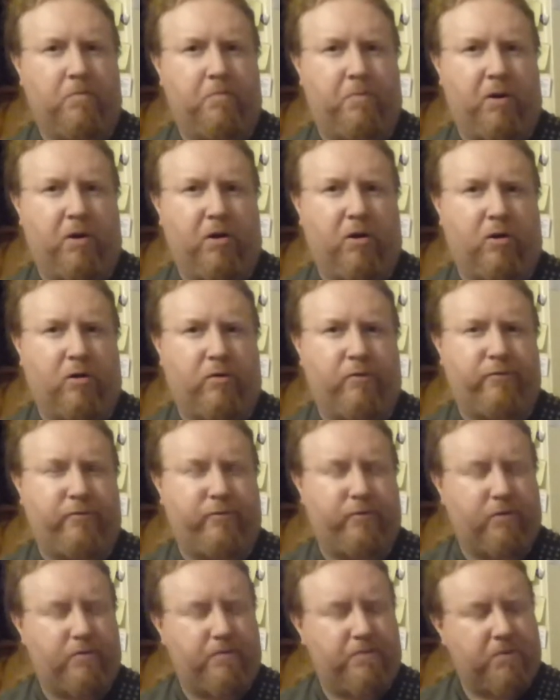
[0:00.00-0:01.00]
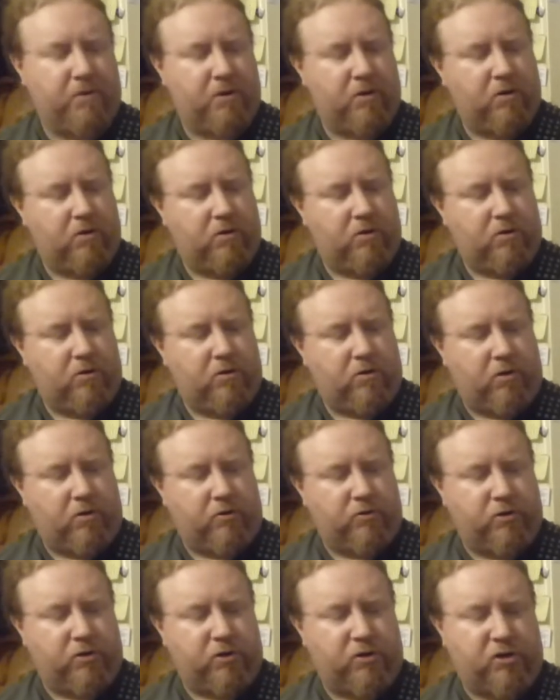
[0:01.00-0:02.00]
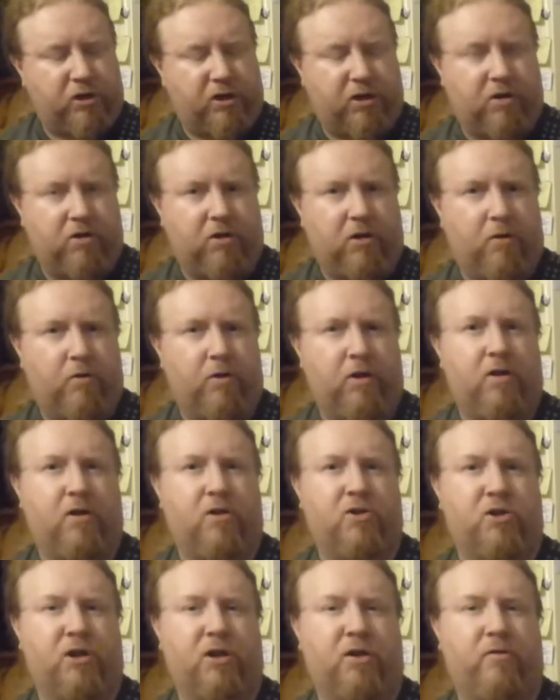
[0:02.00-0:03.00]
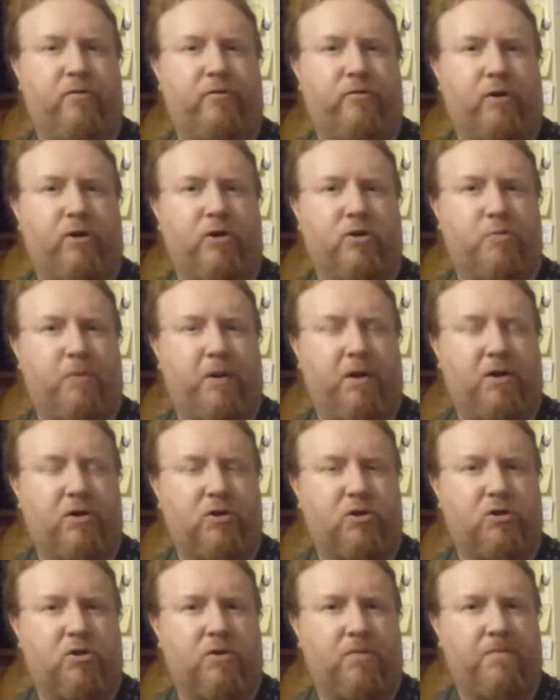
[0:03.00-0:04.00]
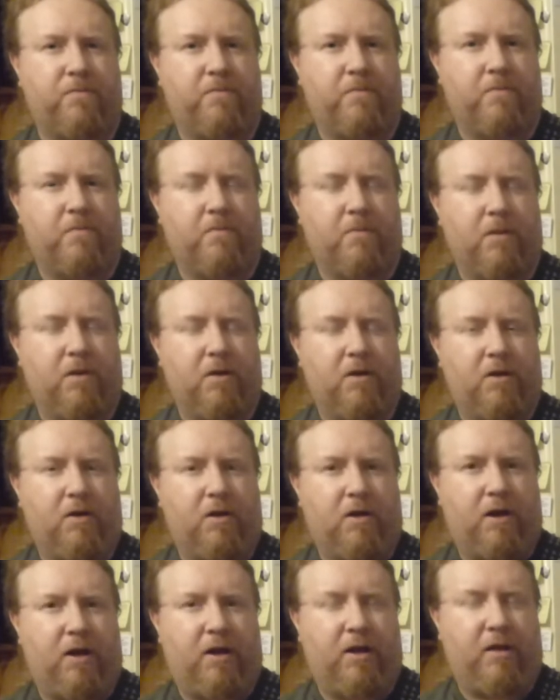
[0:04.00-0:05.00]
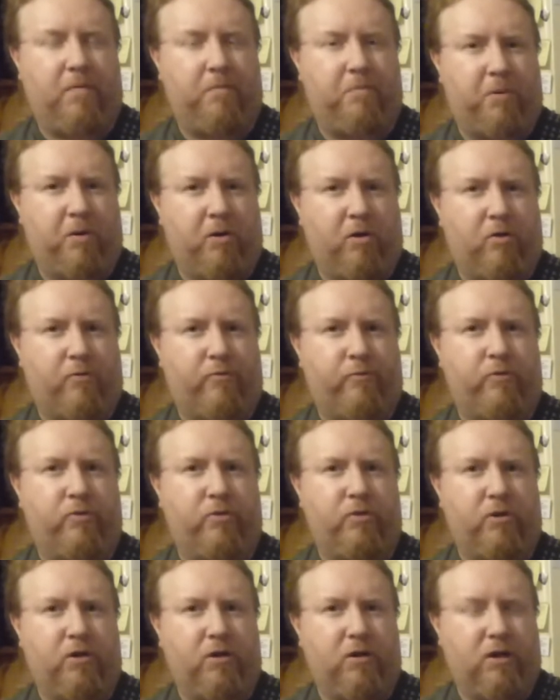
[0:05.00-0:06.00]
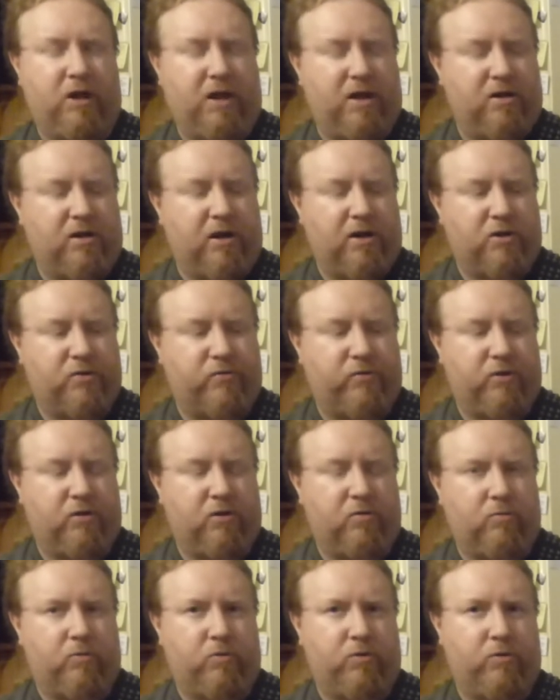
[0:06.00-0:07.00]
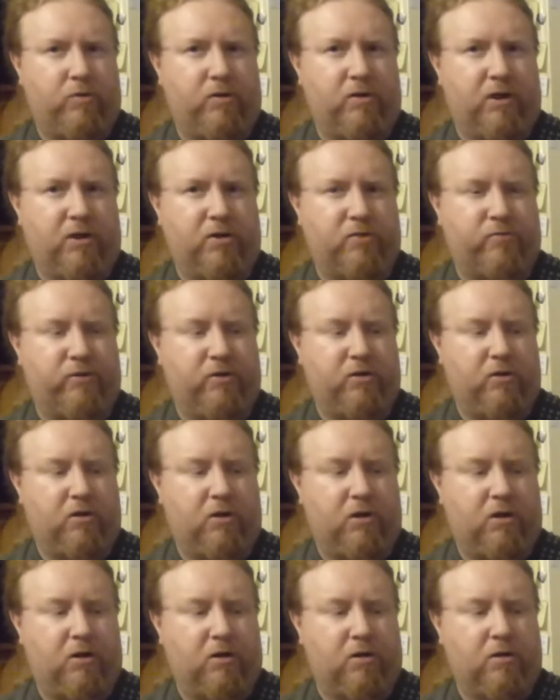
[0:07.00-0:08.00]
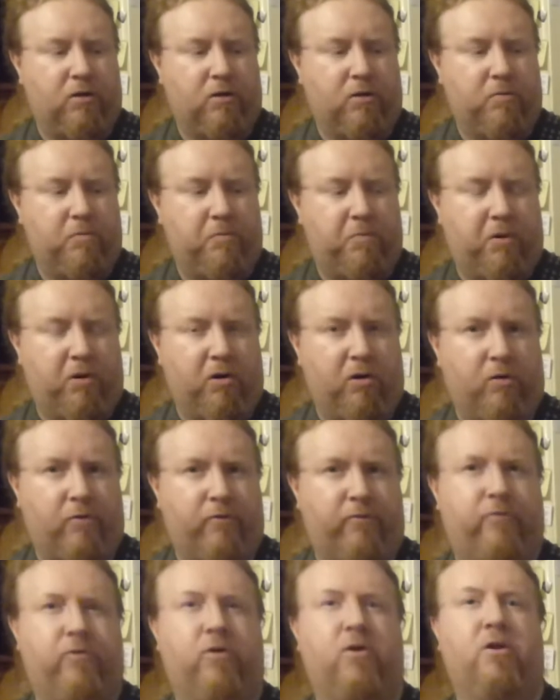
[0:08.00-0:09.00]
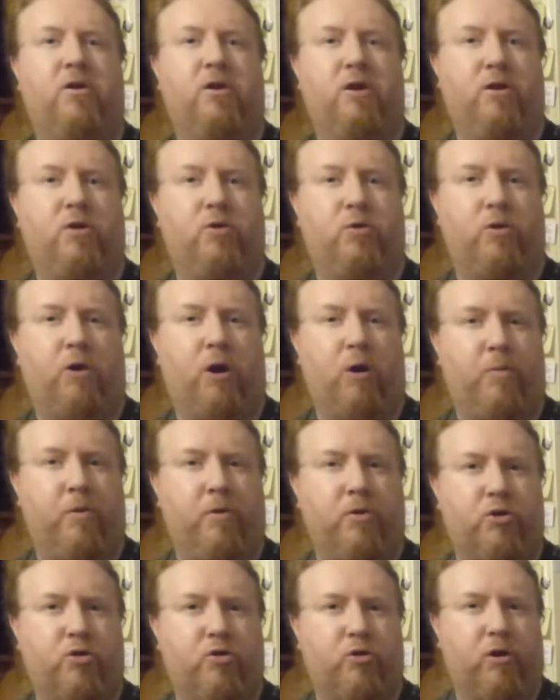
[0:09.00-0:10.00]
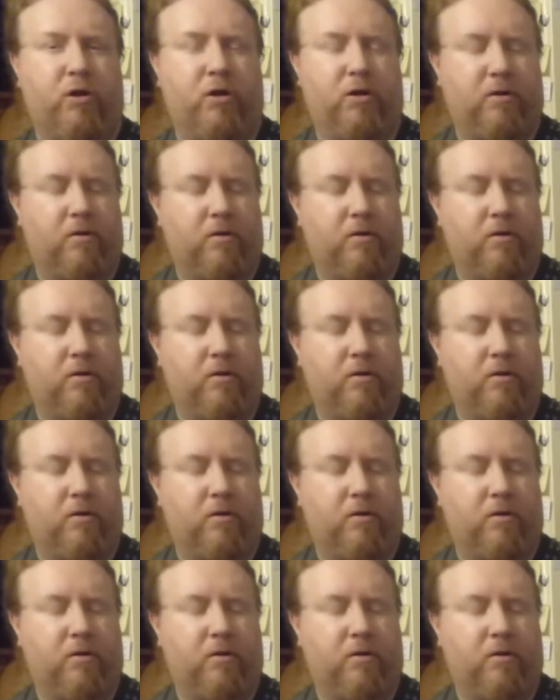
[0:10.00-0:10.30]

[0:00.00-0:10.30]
Pull off onto the 2nd note in the 2nd fret space, and then pull off with the index finger, with your index finger here. Pull off into an open string.